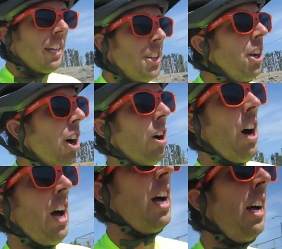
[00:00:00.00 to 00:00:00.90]
you know,
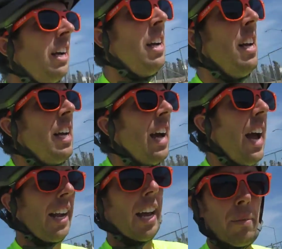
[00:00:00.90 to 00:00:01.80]

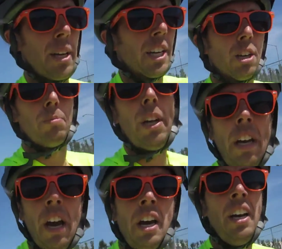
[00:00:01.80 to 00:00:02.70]
and it, I mean, it could be
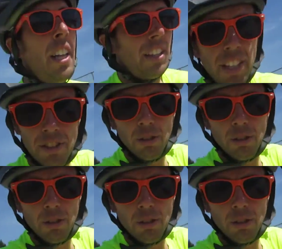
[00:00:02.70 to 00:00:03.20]
this